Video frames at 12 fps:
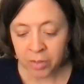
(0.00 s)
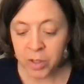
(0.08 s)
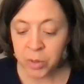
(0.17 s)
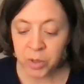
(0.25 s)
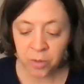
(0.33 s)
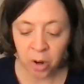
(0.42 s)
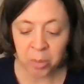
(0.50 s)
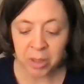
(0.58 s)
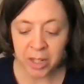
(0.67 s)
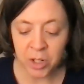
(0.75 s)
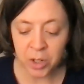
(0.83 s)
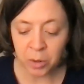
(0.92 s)
This was
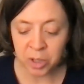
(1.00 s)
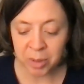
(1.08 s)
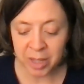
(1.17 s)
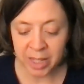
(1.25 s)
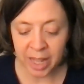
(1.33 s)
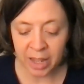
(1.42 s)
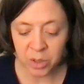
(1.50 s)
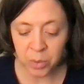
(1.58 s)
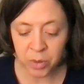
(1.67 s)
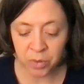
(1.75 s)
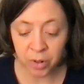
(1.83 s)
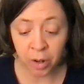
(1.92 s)
formerly shown to be the case
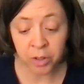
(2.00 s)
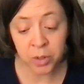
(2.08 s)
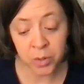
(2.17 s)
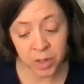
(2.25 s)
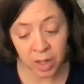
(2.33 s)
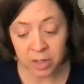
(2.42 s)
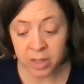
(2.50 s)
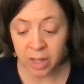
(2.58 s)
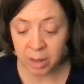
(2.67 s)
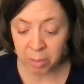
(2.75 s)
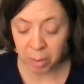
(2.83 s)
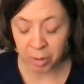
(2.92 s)
with regard to sense
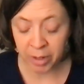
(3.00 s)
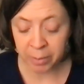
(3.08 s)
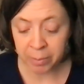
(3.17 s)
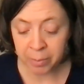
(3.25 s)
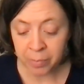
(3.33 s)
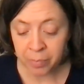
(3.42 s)
and memory,